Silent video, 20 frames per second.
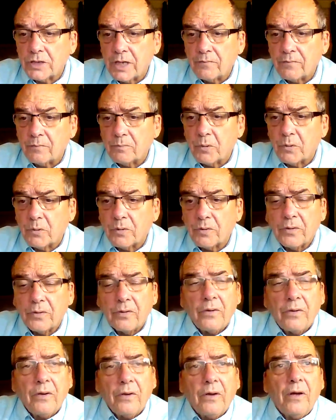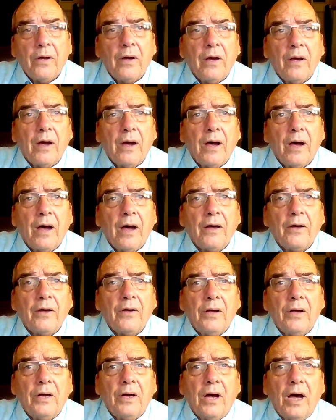Davenport,
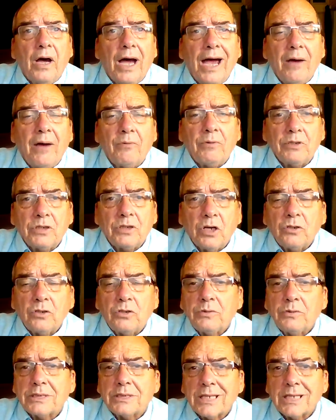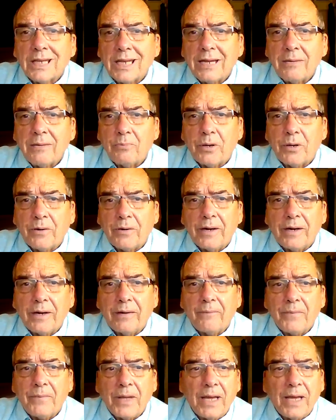I would go to his library,
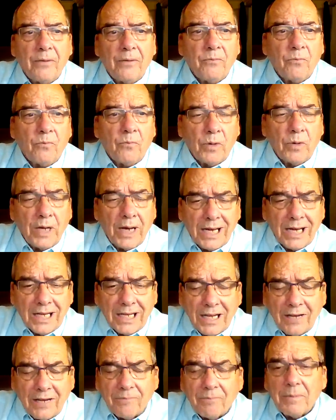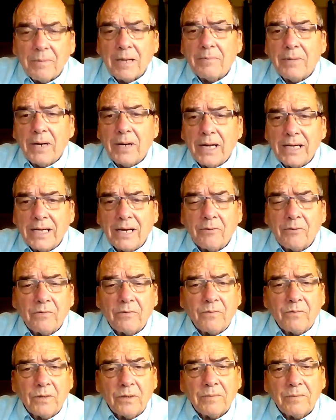and when I left my body, I
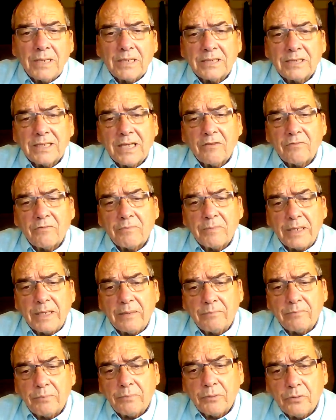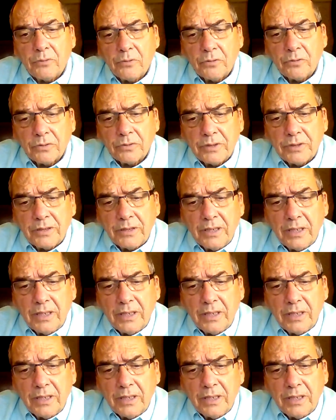would feel myself being pulled